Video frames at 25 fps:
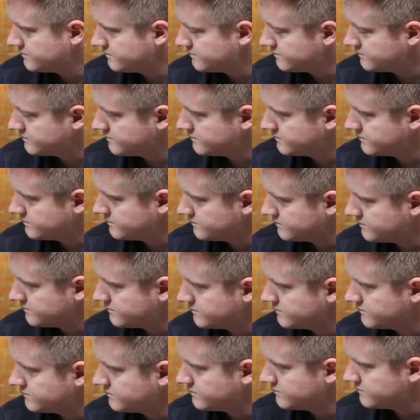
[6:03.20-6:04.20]

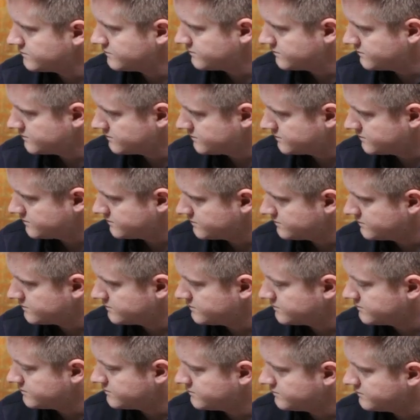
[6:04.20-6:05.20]

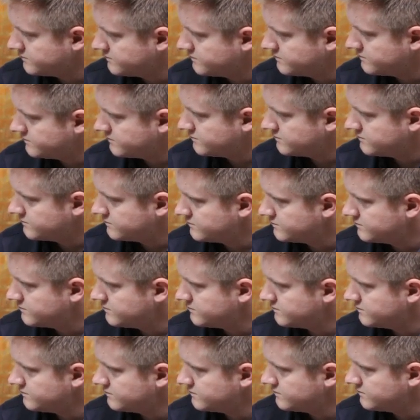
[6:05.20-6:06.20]

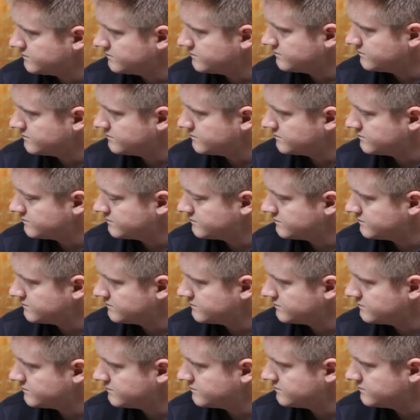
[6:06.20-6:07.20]

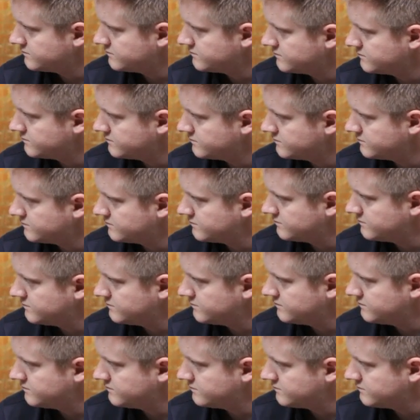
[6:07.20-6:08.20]

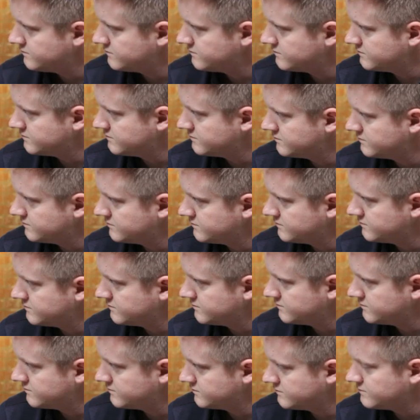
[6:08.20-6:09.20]

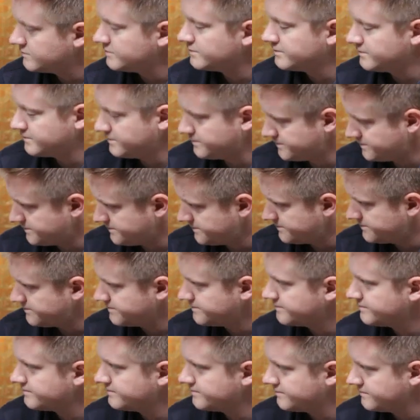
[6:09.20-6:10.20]

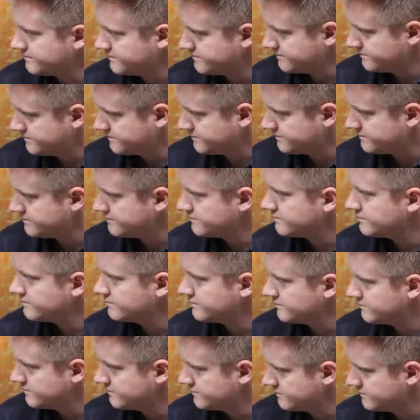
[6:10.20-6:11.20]

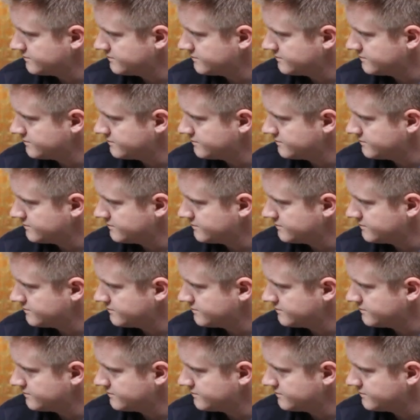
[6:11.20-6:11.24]
[no speech]